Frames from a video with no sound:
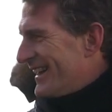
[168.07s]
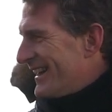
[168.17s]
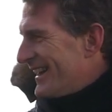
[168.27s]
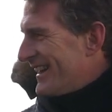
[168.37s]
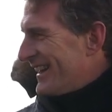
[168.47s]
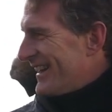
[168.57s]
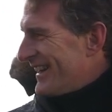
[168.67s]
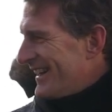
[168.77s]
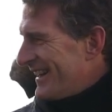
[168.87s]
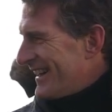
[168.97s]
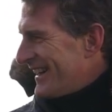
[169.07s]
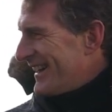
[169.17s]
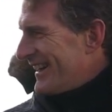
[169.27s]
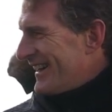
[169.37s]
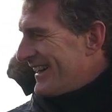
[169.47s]
you don't want to go on a long voyage
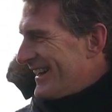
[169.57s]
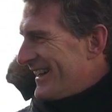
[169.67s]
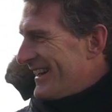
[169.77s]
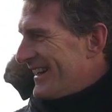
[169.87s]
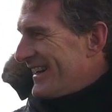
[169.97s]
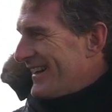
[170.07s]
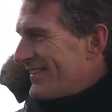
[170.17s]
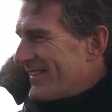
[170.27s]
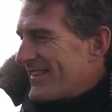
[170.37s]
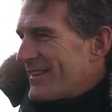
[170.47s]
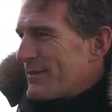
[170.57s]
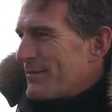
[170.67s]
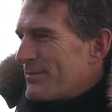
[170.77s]
without these. These are the ship's